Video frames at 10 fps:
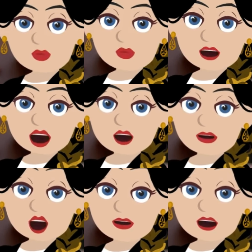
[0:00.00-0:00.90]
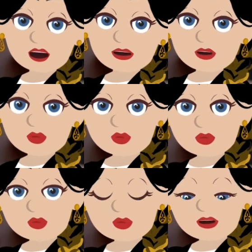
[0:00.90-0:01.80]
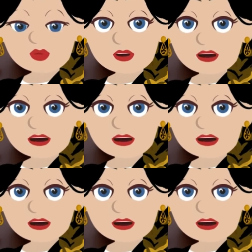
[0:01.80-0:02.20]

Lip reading: It feels like power. It